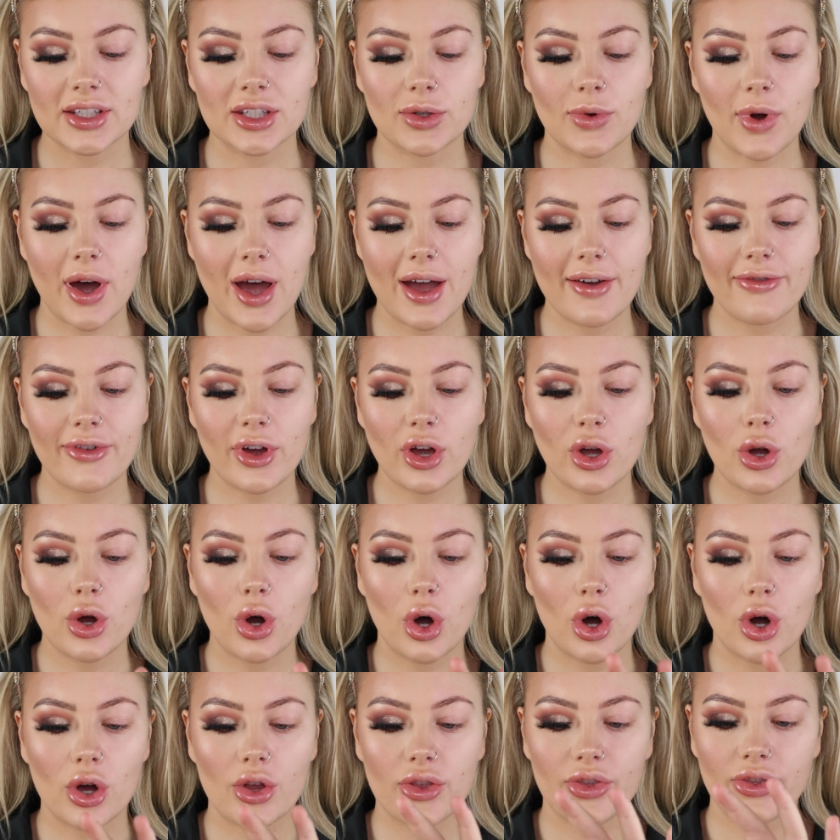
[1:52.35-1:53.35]
So I've
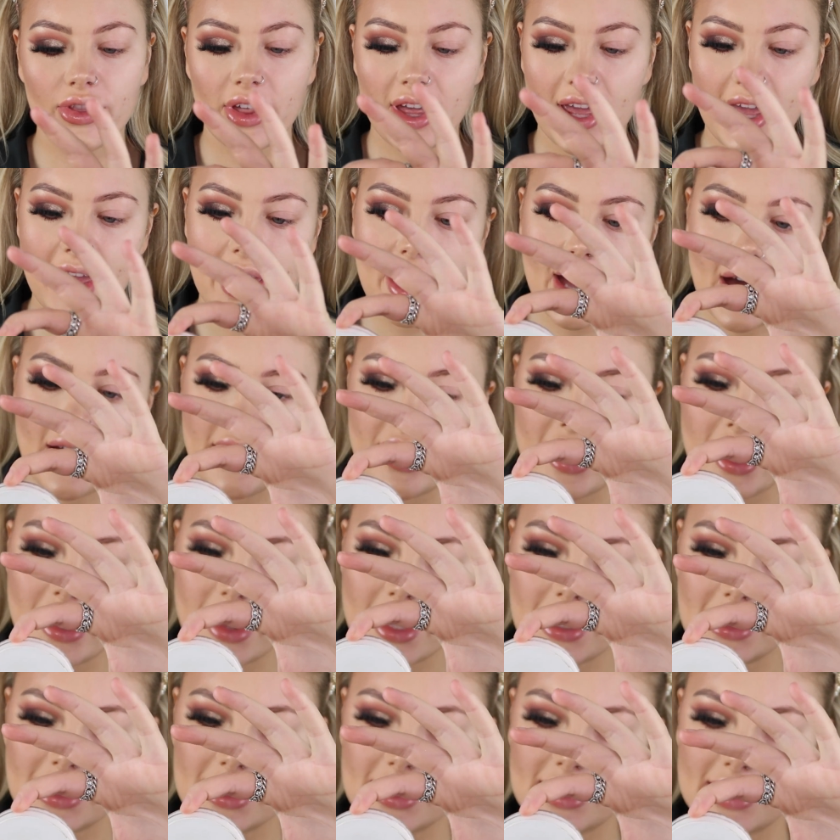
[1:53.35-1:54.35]
got the, I think
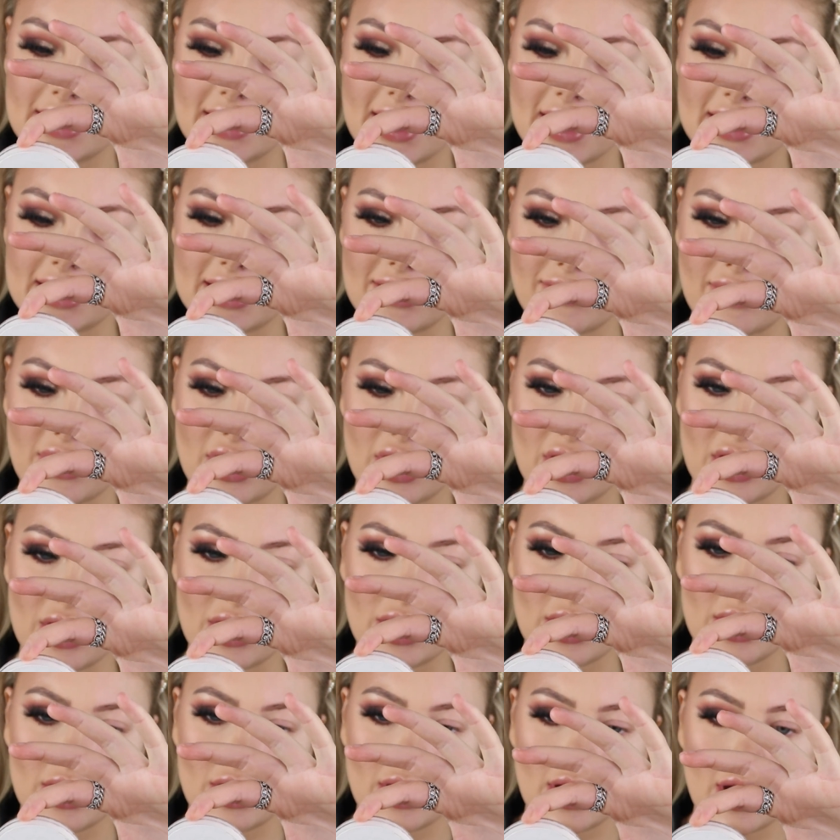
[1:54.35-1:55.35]
these are Snazaroo